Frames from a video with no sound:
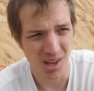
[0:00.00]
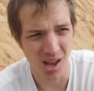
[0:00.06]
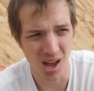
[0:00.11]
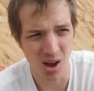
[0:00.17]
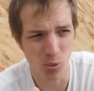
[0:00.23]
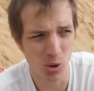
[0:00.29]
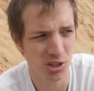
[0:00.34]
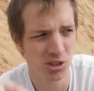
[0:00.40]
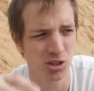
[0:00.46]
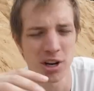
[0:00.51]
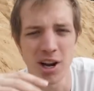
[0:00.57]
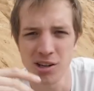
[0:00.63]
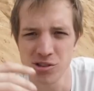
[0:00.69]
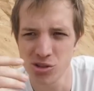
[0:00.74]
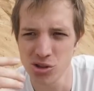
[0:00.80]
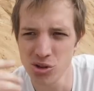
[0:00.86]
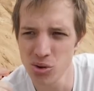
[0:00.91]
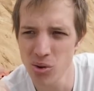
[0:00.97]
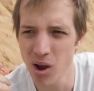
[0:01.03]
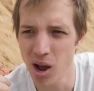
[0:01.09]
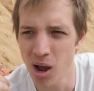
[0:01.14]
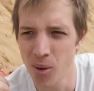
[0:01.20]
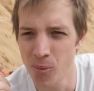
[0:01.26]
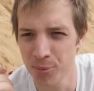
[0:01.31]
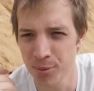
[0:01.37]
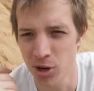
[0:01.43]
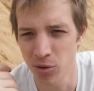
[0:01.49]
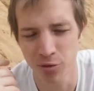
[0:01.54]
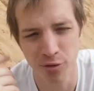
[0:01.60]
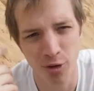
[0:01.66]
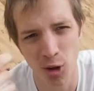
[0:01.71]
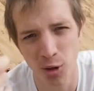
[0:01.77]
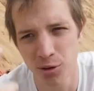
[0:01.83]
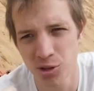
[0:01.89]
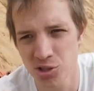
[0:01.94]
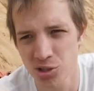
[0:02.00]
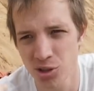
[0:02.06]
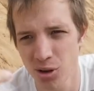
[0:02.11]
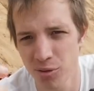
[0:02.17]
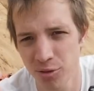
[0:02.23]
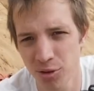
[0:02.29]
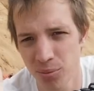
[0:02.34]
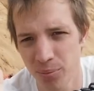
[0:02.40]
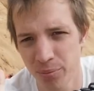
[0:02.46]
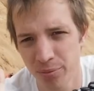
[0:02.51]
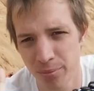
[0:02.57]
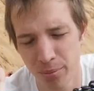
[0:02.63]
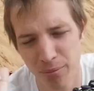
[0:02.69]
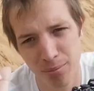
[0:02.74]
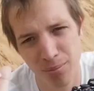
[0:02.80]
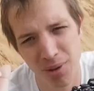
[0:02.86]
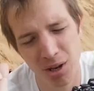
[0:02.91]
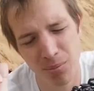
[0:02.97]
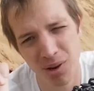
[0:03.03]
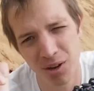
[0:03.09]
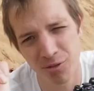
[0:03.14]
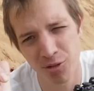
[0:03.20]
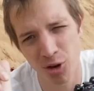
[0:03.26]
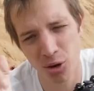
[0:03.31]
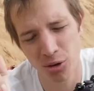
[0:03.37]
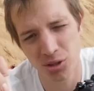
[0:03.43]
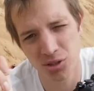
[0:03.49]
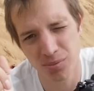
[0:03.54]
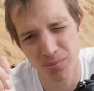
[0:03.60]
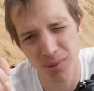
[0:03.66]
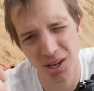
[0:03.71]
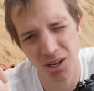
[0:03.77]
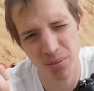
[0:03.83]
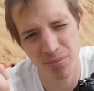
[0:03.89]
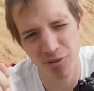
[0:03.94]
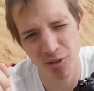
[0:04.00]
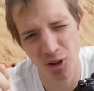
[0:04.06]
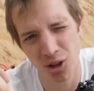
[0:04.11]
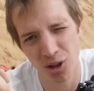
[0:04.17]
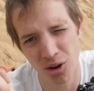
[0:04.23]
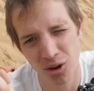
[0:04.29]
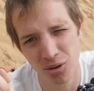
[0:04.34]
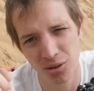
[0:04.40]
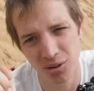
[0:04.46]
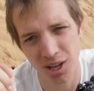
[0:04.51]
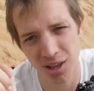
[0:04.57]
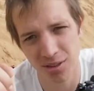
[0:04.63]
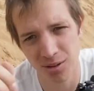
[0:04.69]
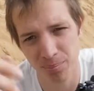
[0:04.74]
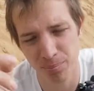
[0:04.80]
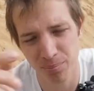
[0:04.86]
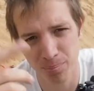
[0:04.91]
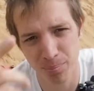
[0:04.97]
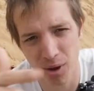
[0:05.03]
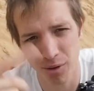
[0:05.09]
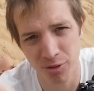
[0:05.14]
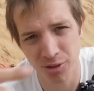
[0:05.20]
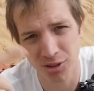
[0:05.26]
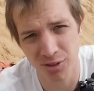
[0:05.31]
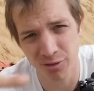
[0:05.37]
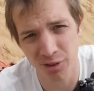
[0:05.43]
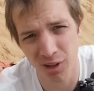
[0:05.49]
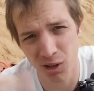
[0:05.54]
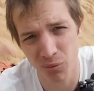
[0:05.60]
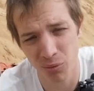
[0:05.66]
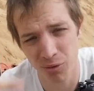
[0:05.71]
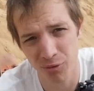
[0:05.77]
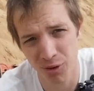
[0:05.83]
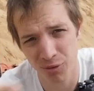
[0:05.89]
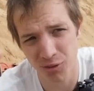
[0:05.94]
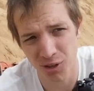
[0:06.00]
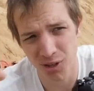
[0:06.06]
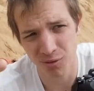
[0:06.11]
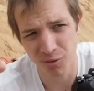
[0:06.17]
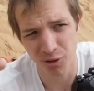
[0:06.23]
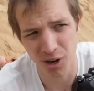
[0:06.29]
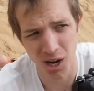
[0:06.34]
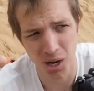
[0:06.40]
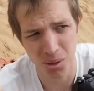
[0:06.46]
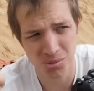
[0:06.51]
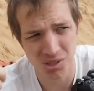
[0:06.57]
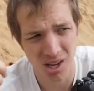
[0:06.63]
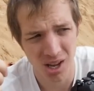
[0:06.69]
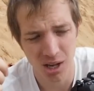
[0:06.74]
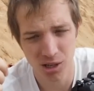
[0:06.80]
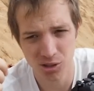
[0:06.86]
What can I do? I'm going to follow the surfer, make my focus, make him follow, get the buffer to fill it with 15 frames.